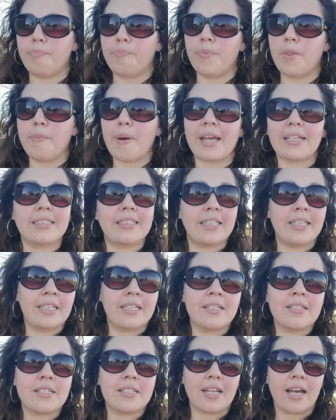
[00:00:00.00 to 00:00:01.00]
the Back to
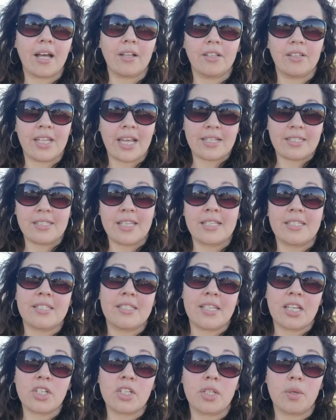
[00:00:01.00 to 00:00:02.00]
Eden style, and that's
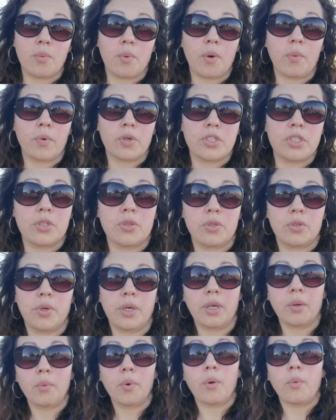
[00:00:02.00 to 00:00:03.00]
essentially what we're still
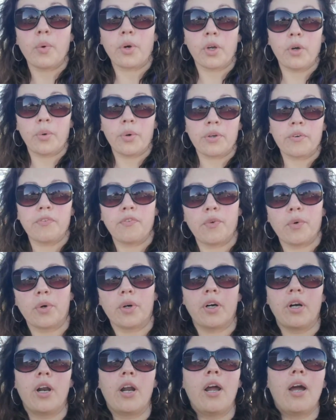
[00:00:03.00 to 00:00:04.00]
doing and what we're going
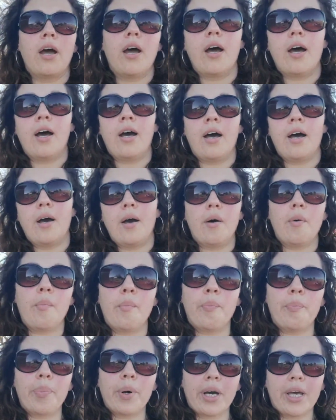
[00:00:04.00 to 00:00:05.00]
for.
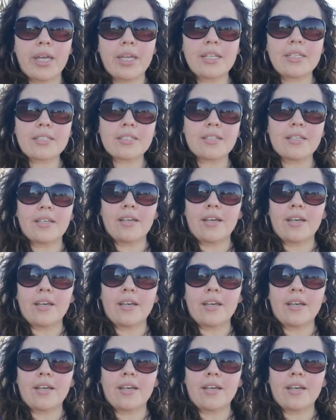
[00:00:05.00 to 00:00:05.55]
But